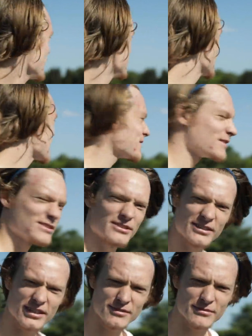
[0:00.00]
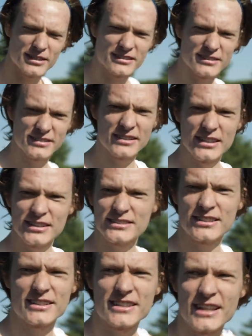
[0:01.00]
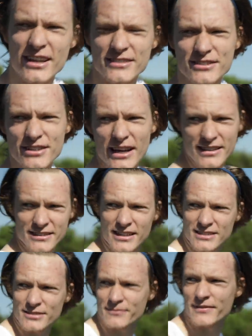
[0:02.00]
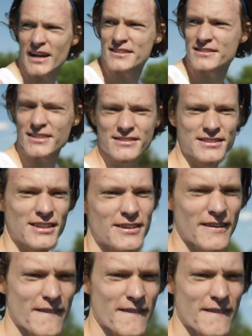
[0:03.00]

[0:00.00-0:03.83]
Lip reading: May not feel too good, but it's good to get on the track and get some fast done, so.